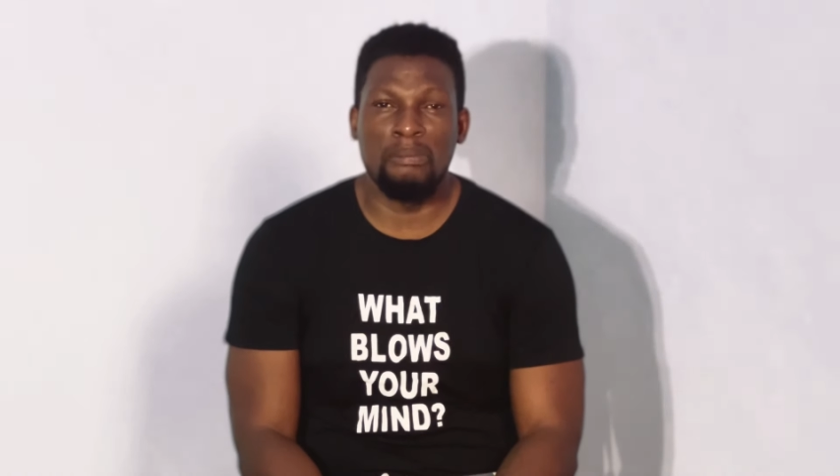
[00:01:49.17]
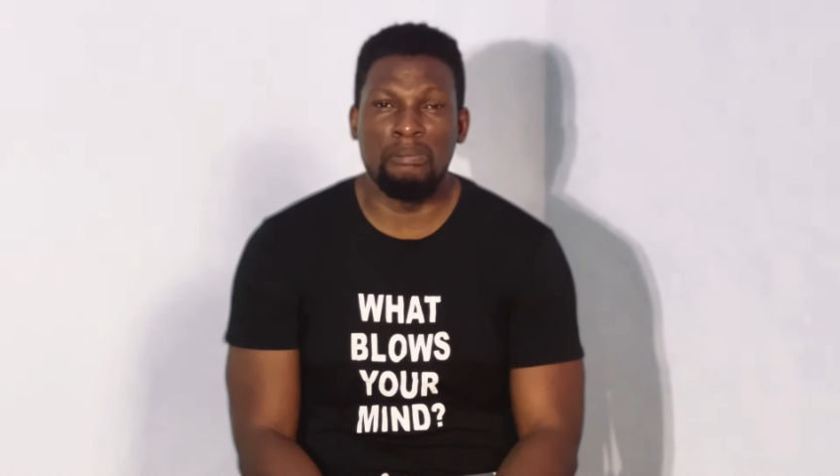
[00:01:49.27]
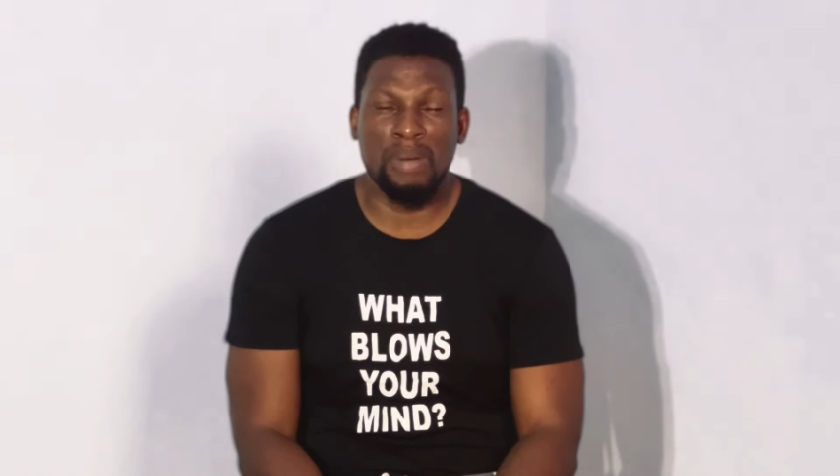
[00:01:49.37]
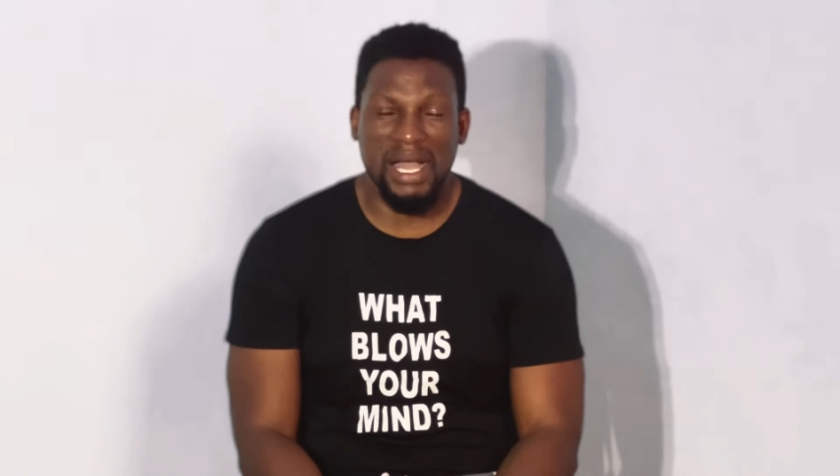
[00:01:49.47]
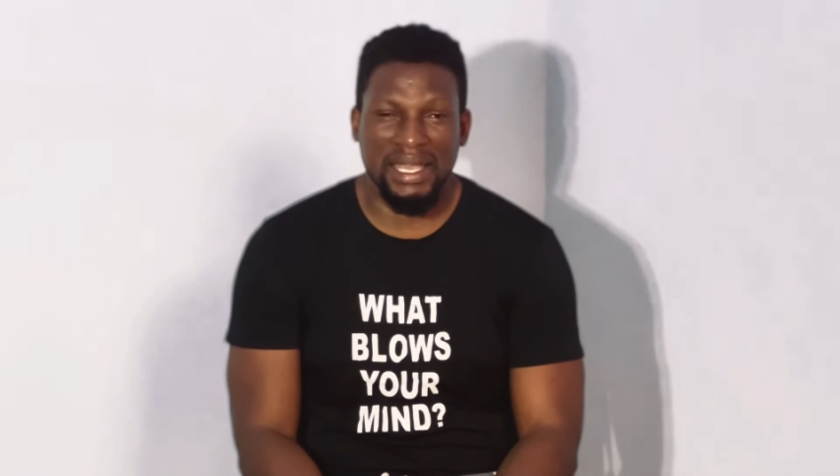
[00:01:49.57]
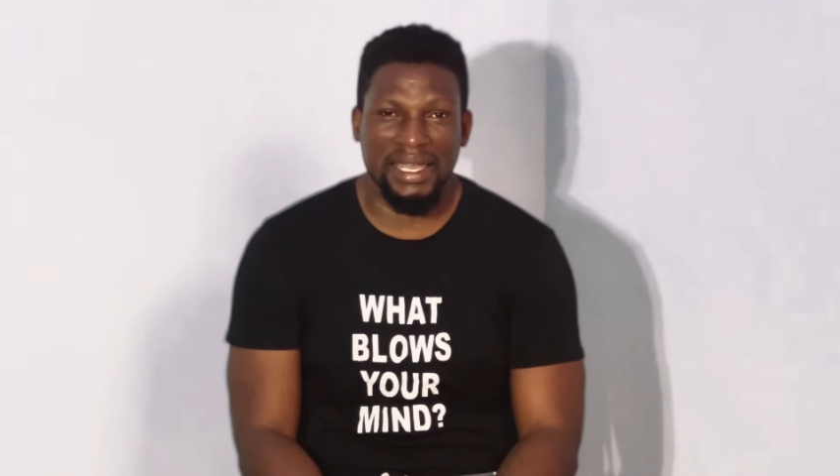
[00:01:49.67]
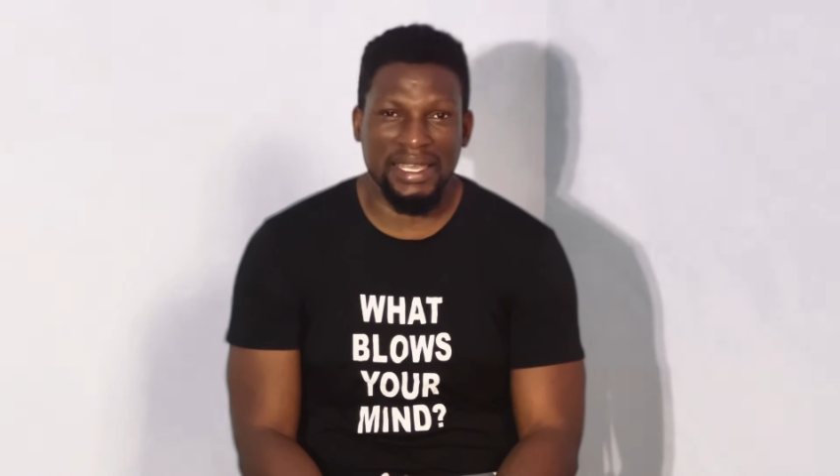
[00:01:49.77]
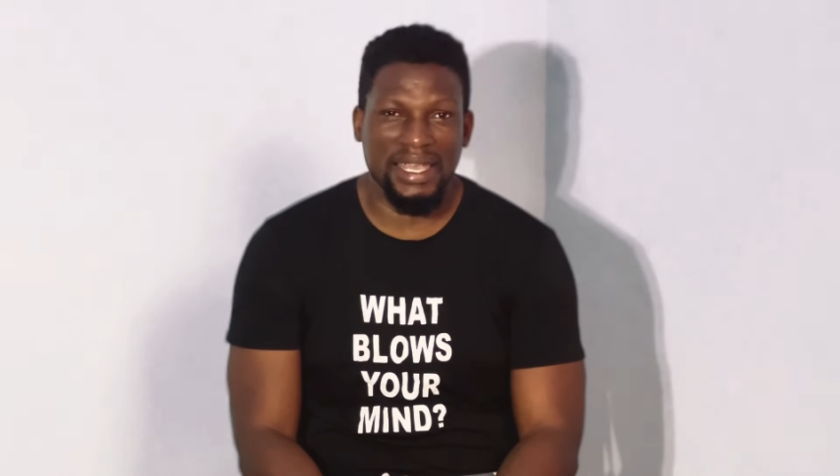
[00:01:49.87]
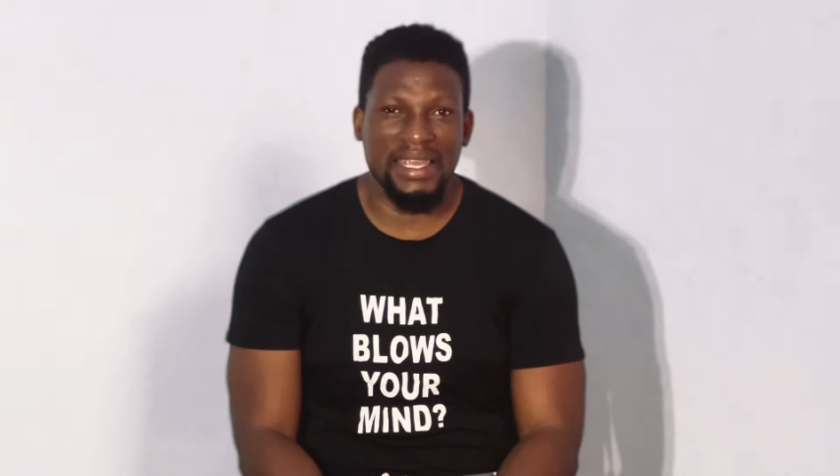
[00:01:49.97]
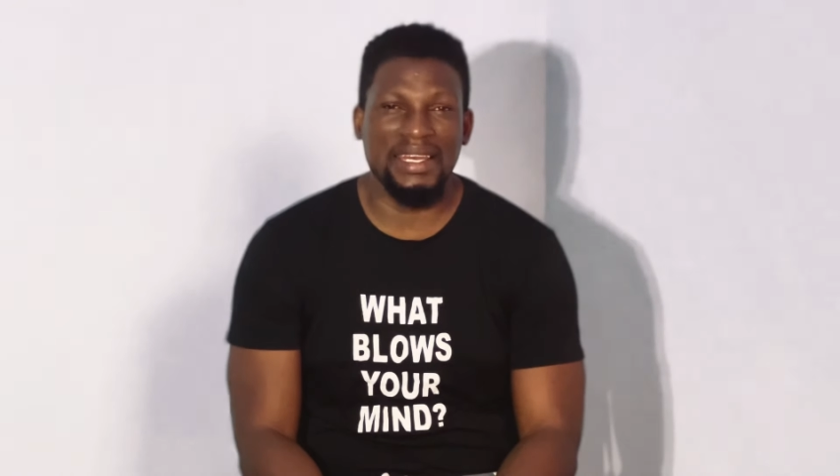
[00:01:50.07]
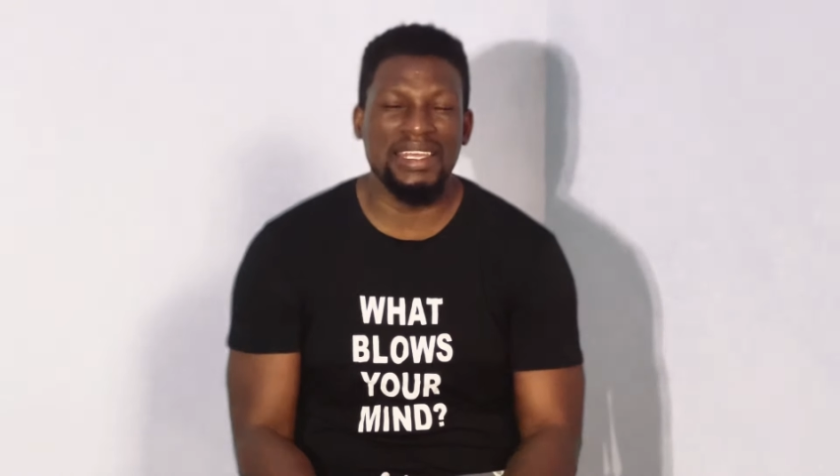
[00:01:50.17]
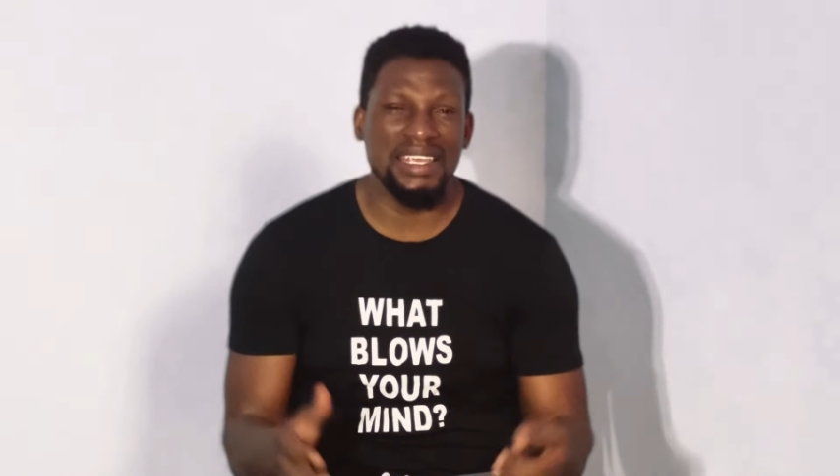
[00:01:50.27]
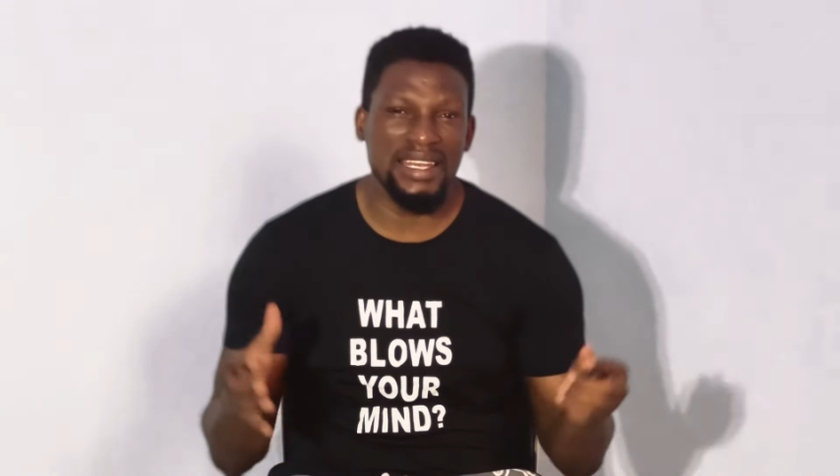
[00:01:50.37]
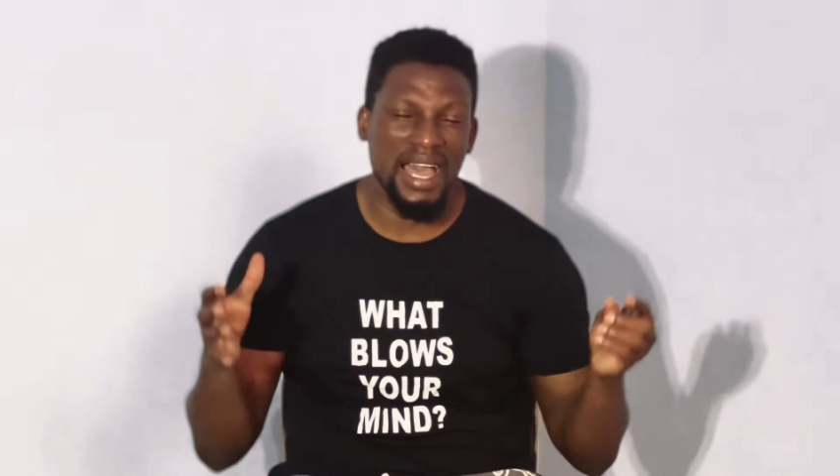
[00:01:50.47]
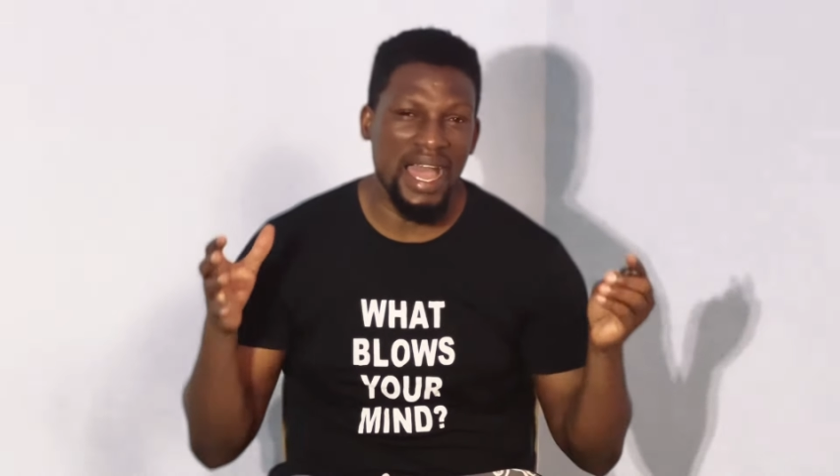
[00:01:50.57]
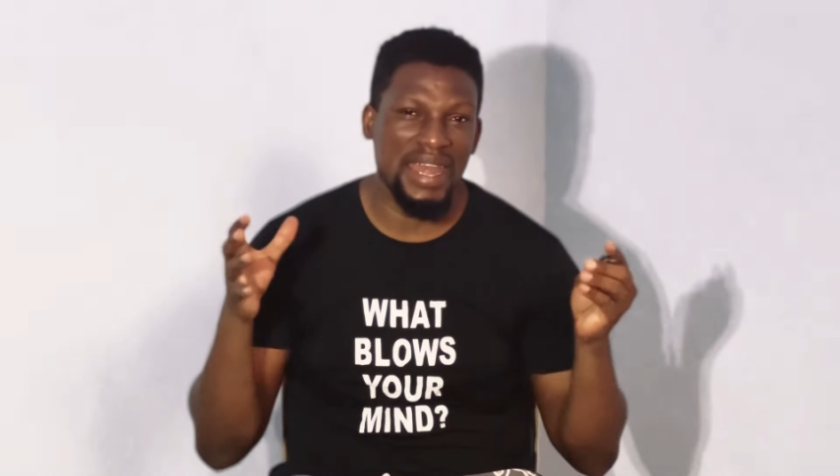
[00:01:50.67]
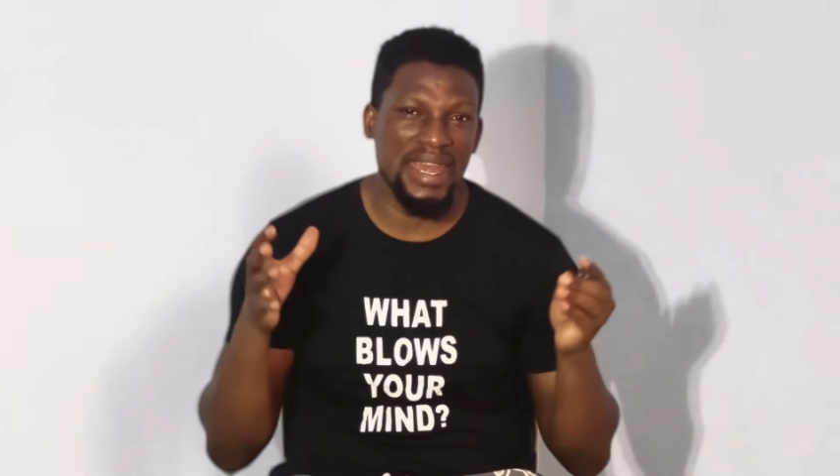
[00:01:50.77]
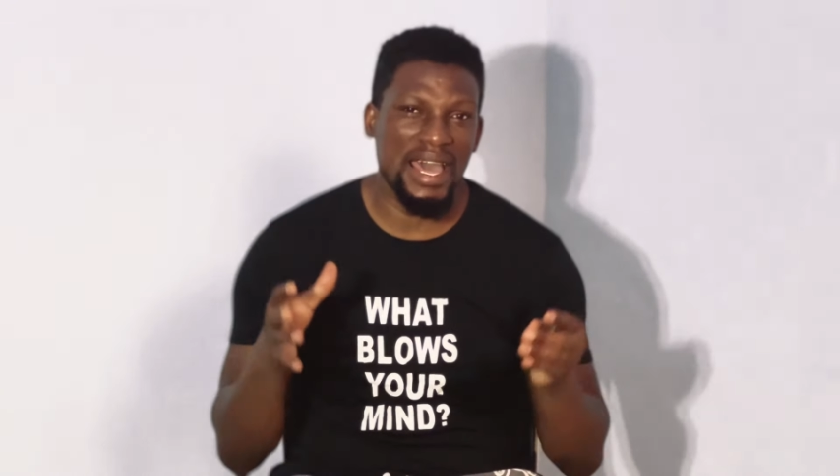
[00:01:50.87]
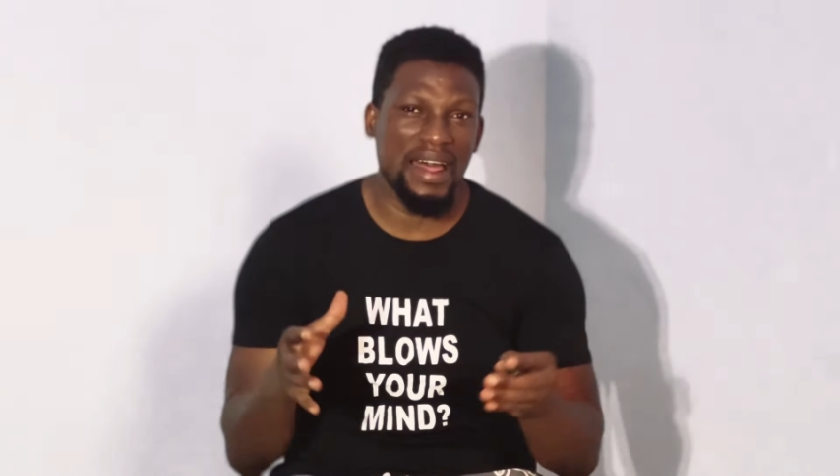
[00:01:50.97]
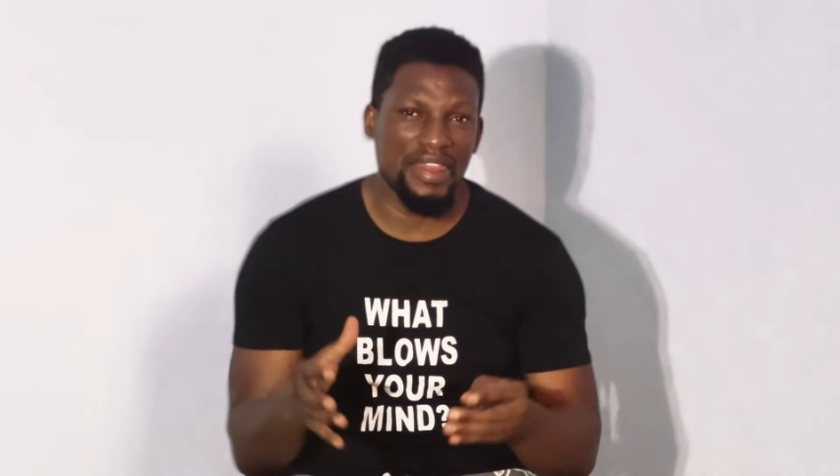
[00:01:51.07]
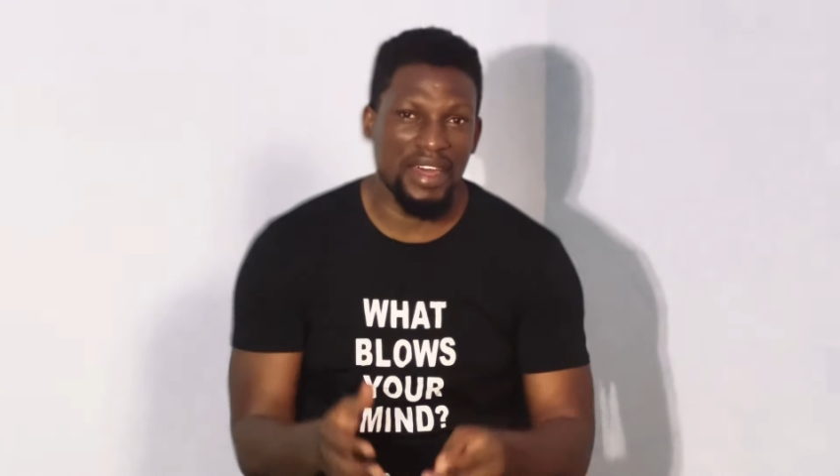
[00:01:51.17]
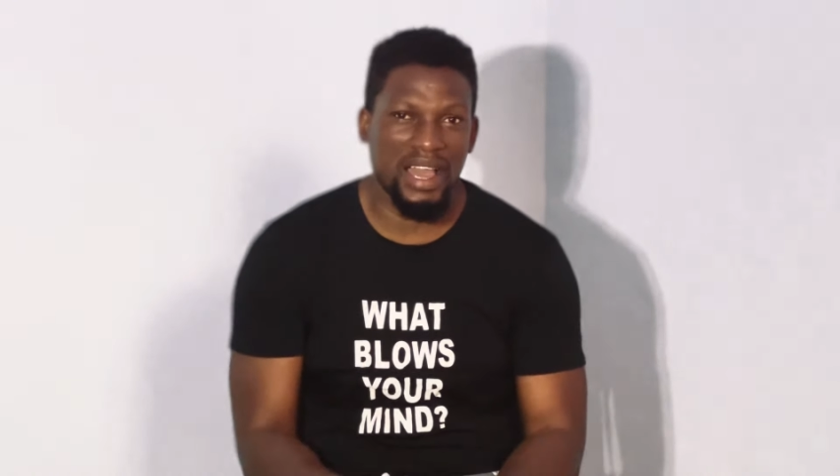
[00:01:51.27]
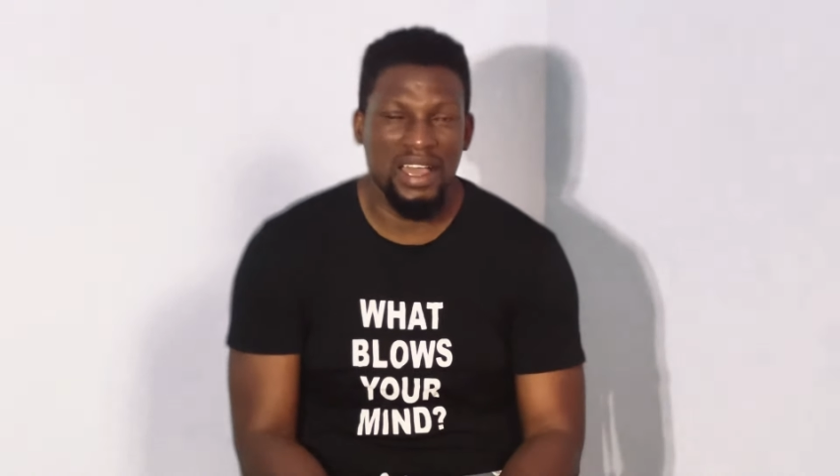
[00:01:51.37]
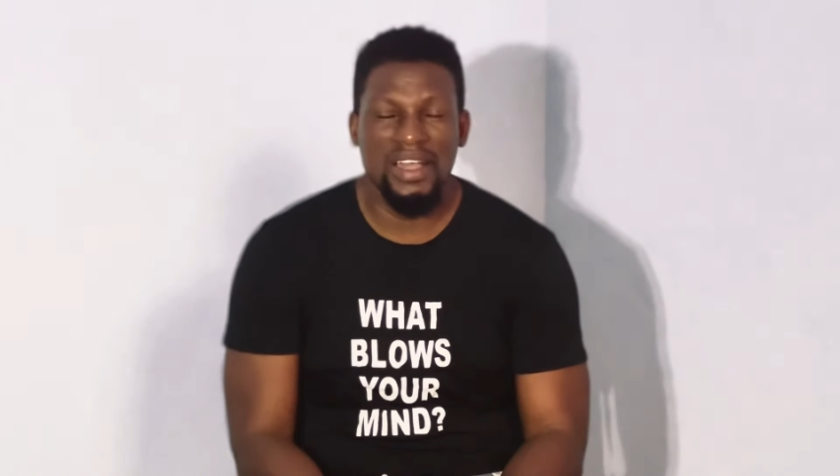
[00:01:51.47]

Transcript: back again in another